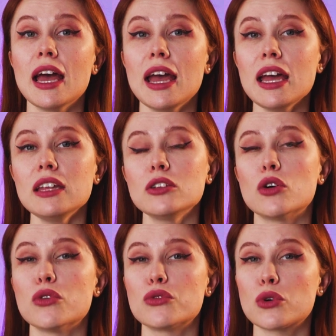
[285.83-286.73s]
and
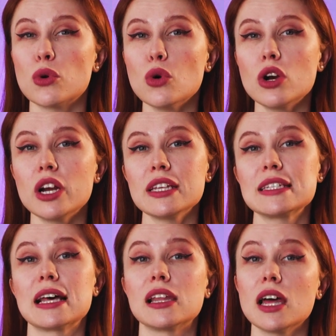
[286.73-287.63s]
of
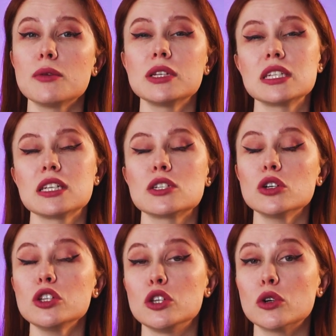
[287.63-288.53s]
course allowances
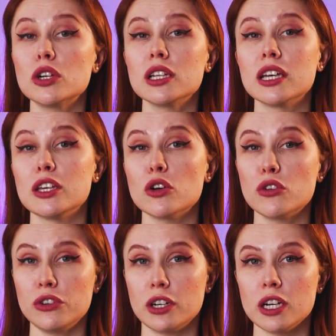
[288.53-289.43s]
on your
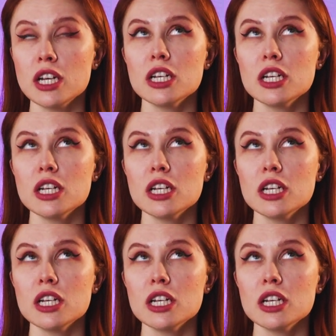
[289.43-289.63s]
layover,